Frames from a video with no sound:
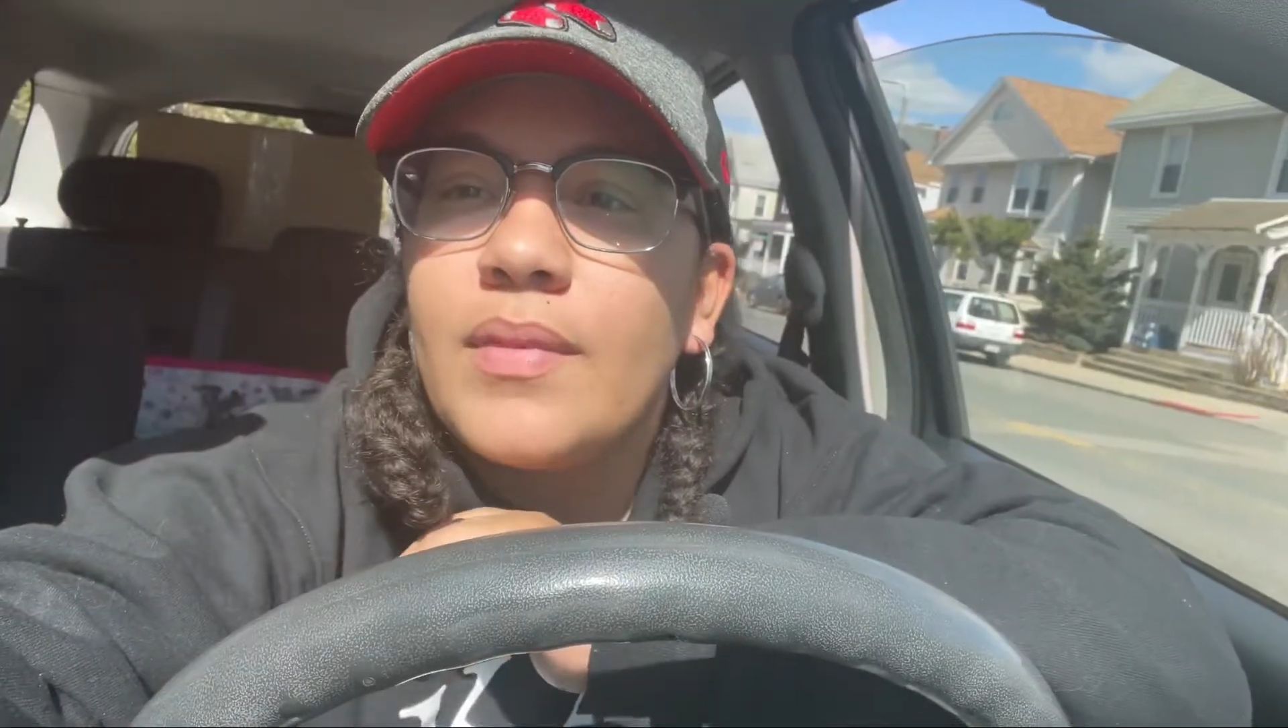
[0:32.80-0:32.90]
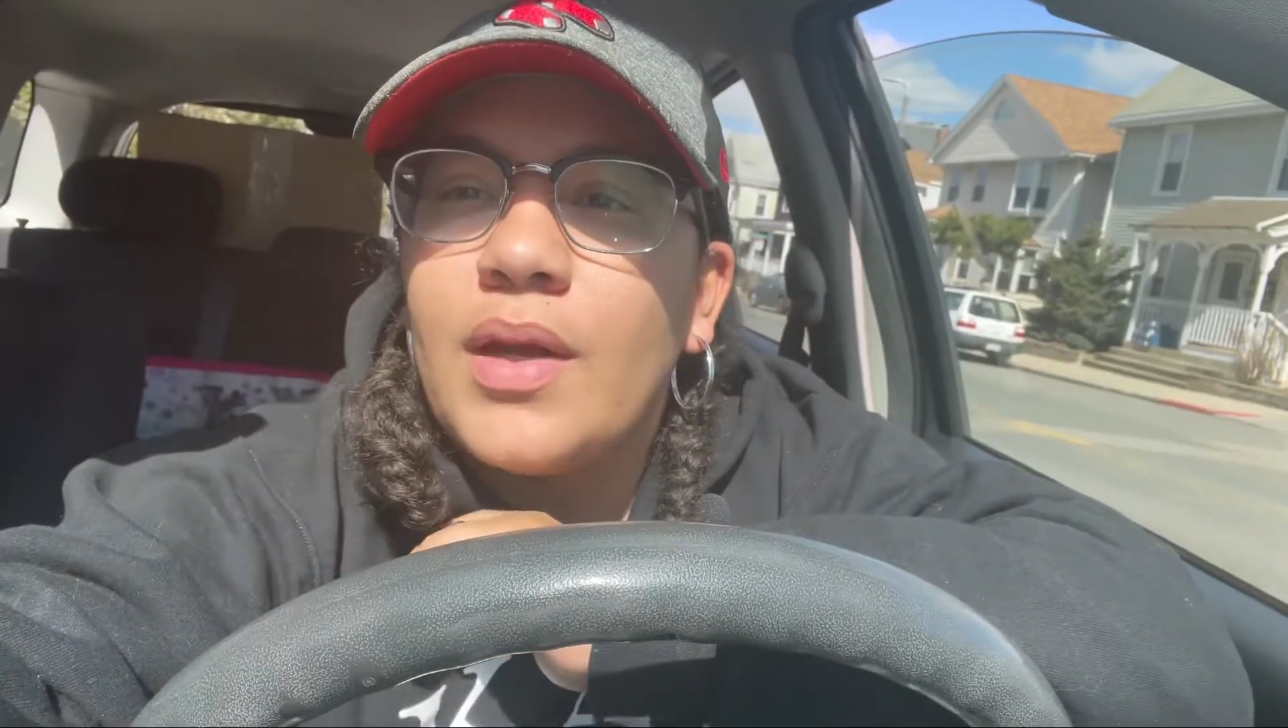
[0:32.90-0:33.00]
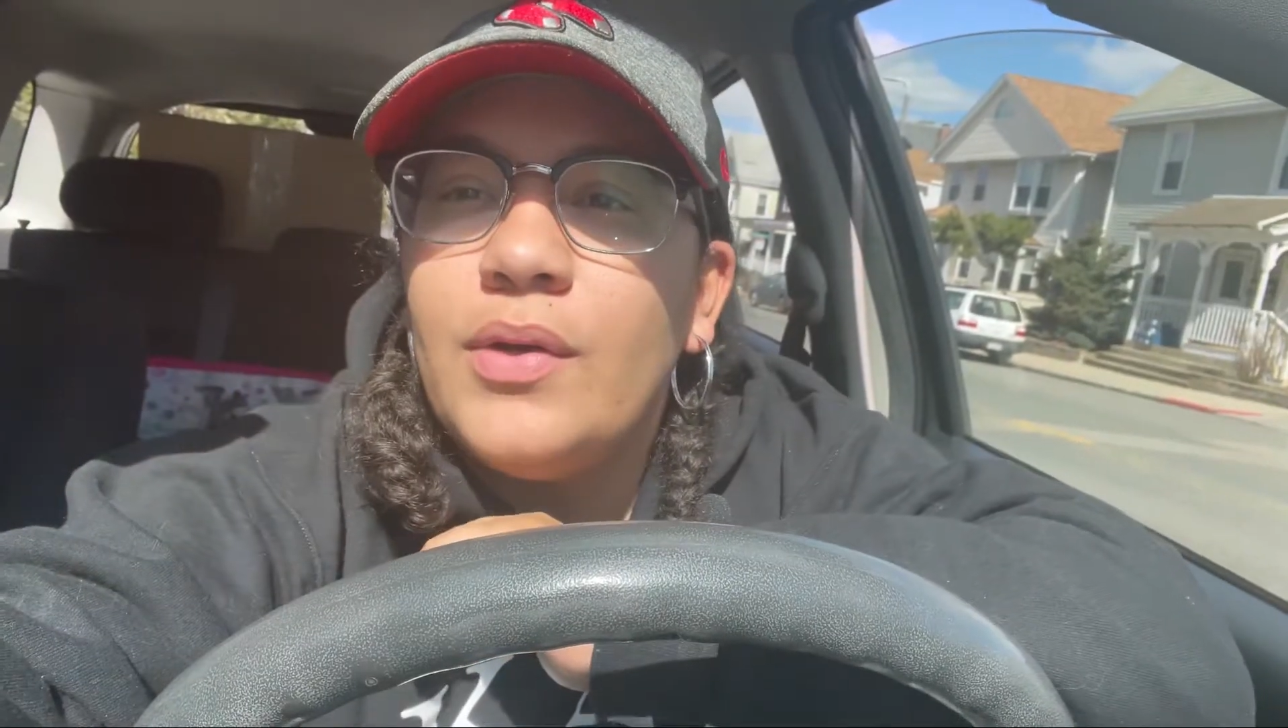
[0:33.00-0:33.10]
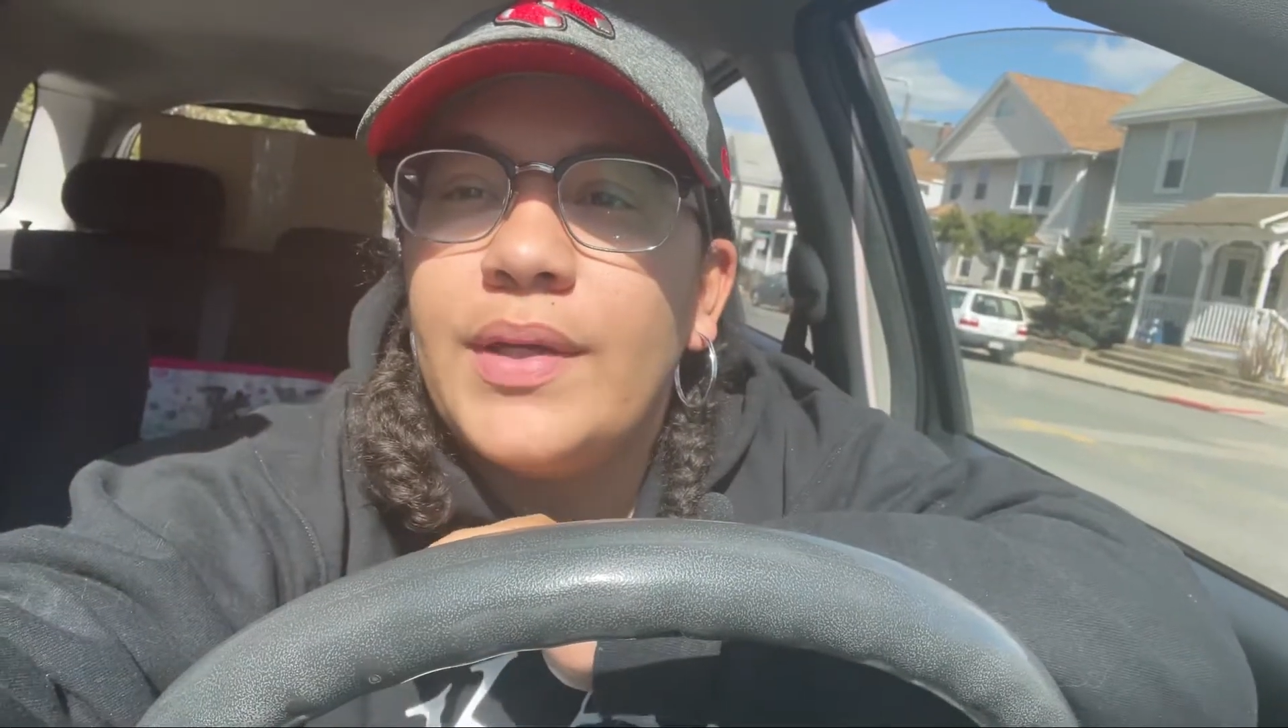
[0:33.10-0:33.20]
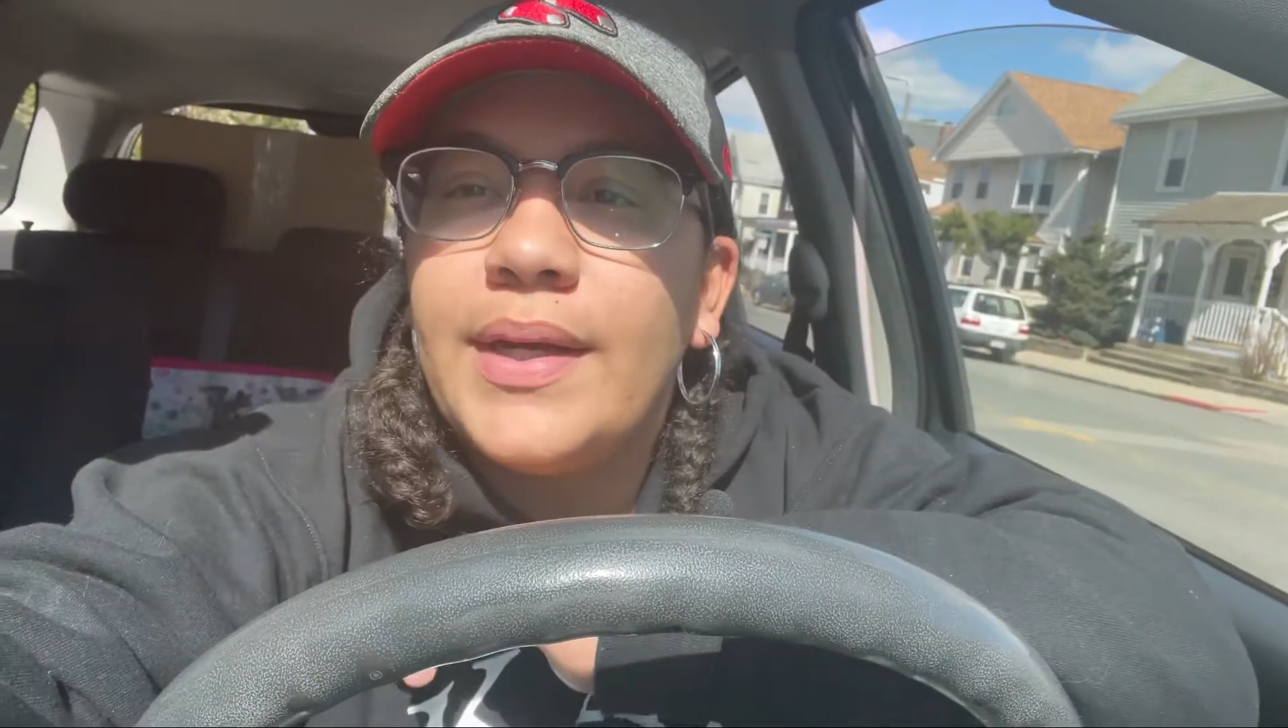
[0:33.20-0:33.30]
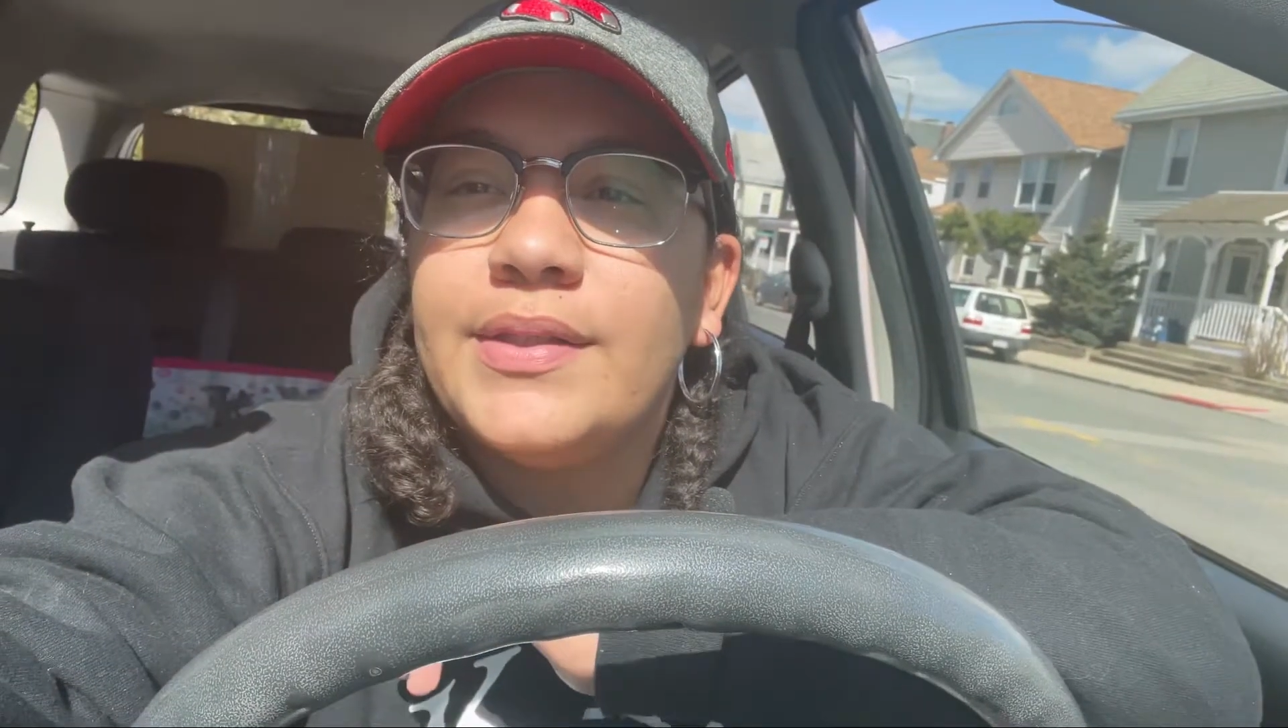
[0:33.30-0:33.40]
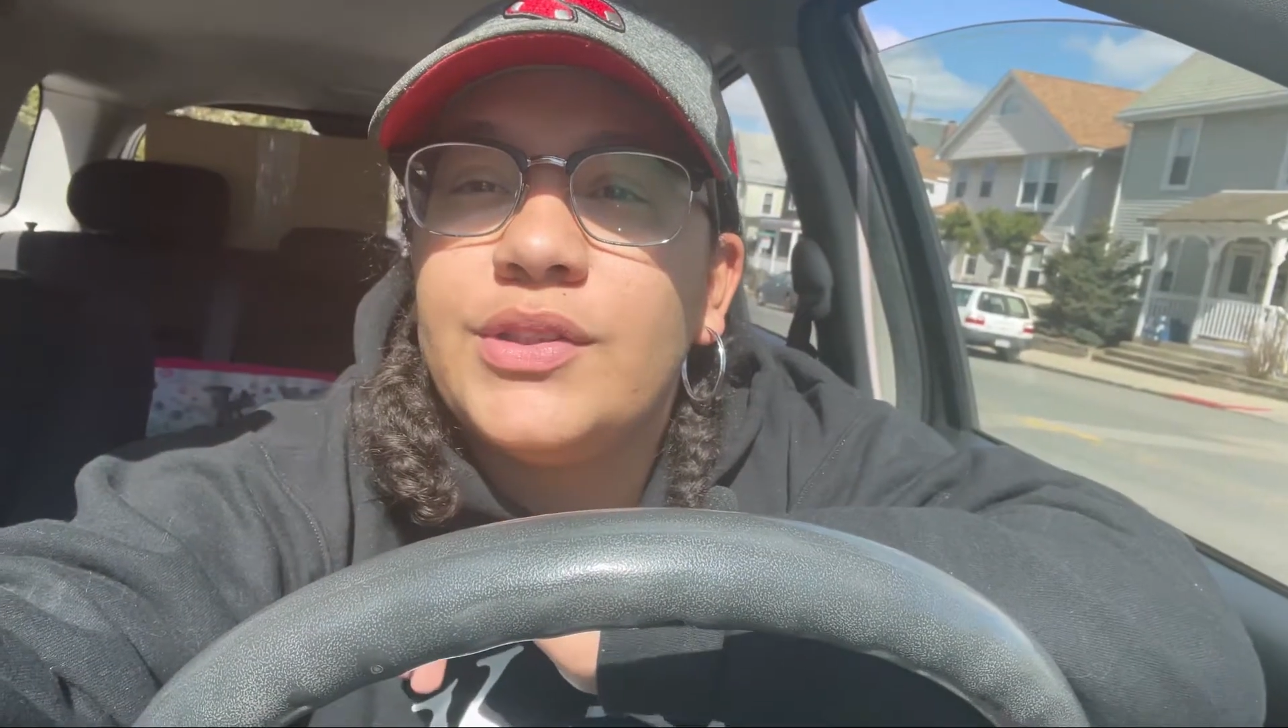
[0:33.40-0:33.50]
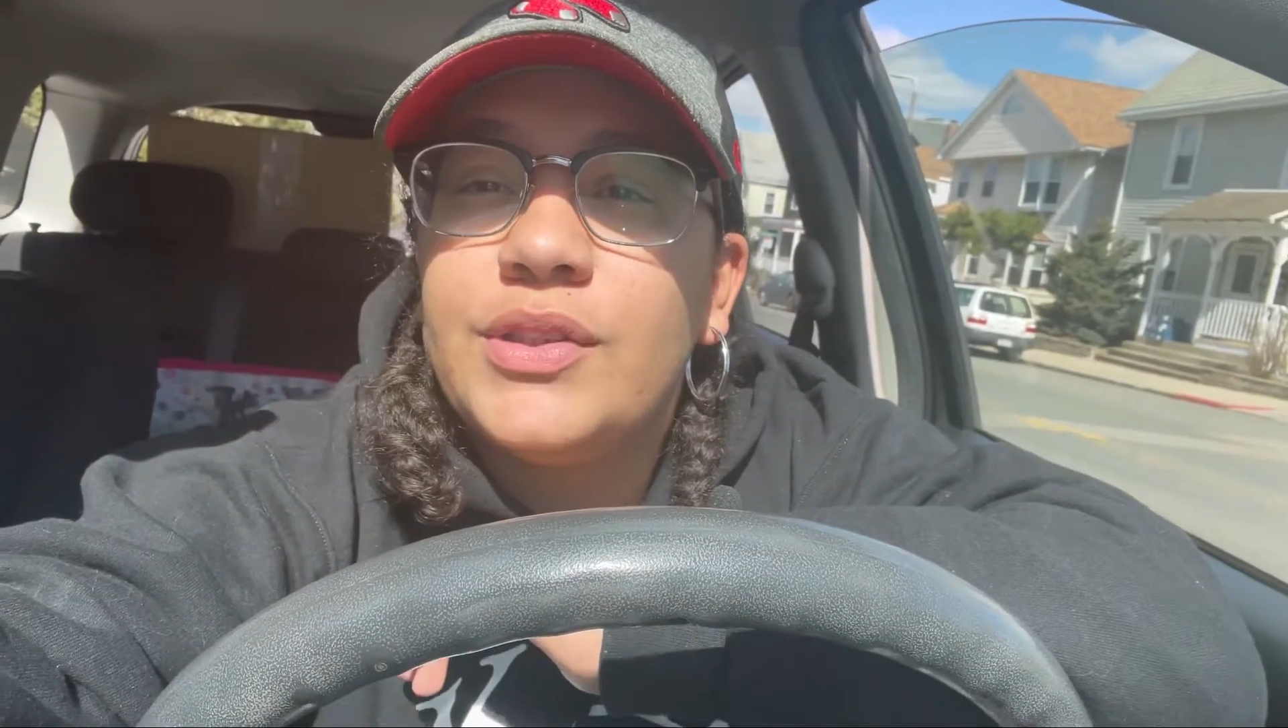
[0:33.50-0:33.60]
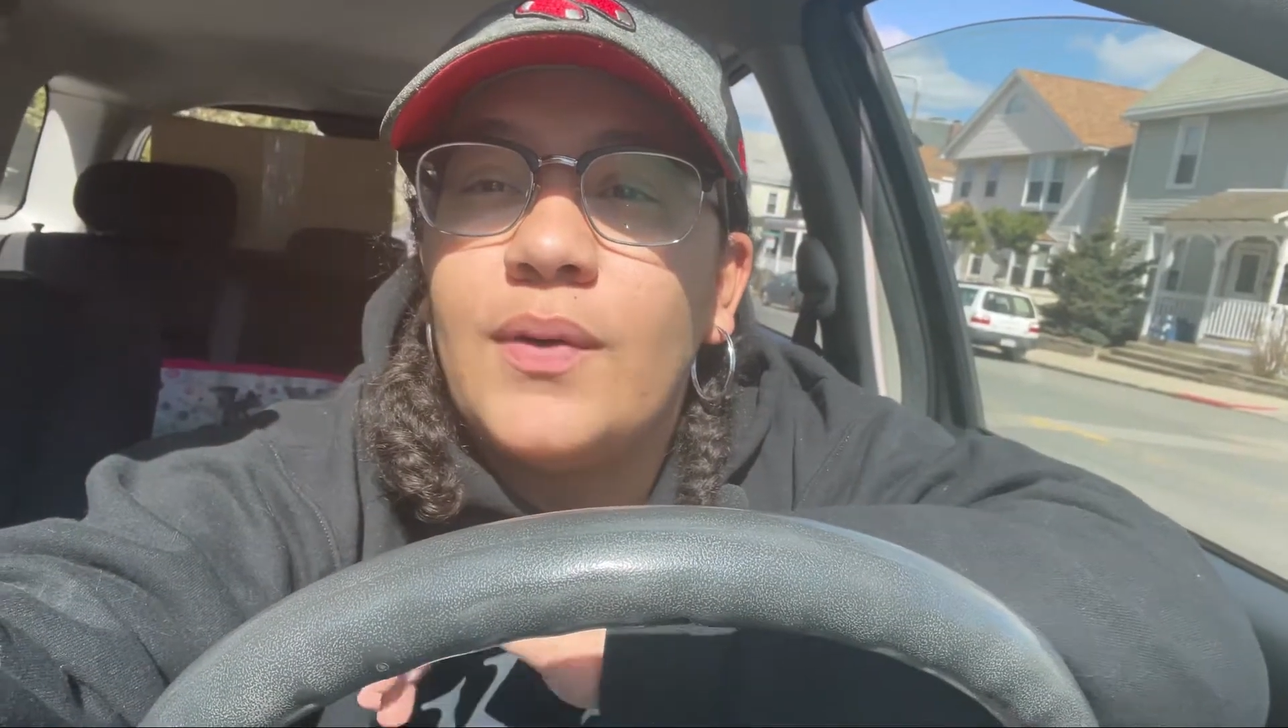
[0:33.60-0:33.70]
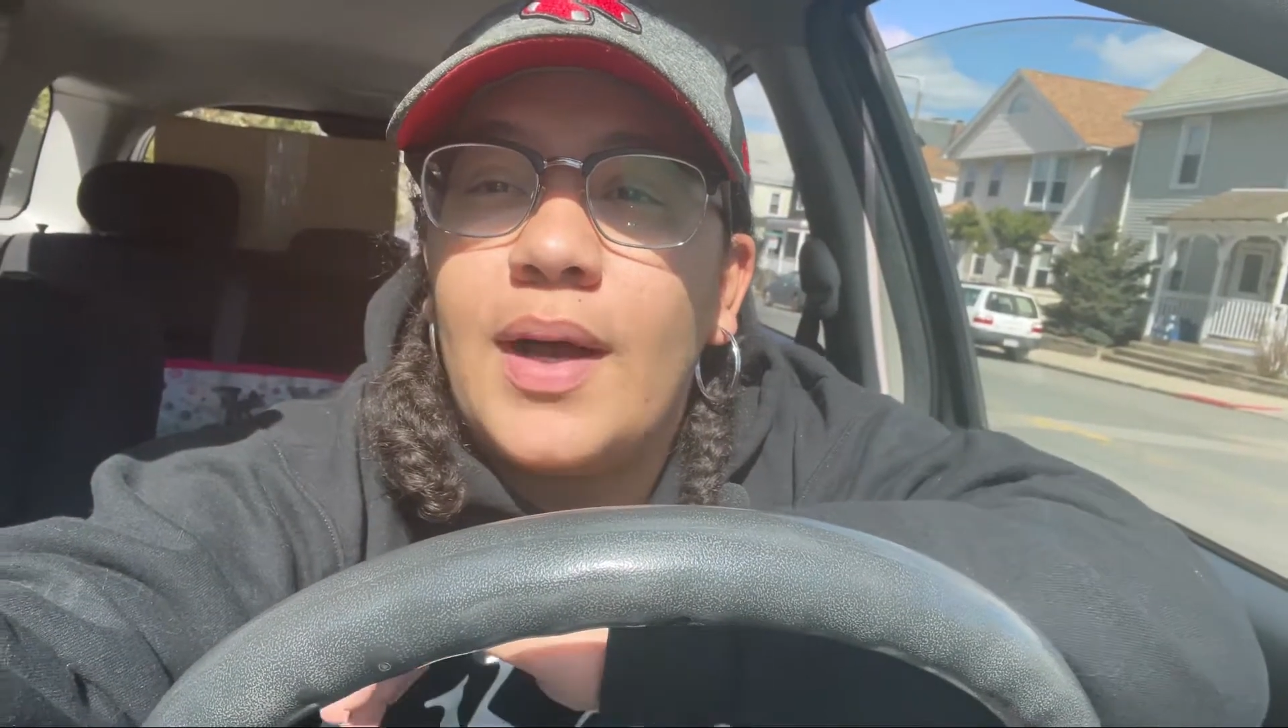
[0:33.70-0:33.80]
Okay, so